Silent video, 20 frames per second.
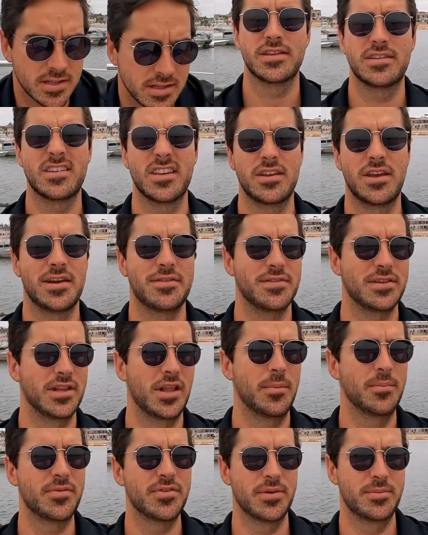Let's say you have a
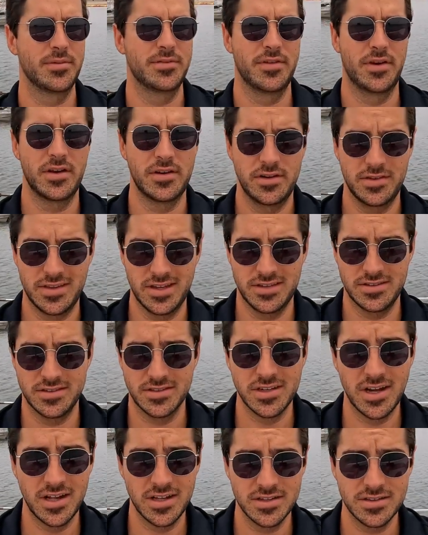lump sum of
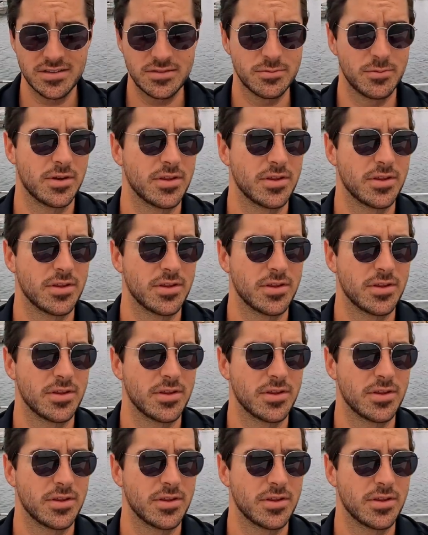$100,000,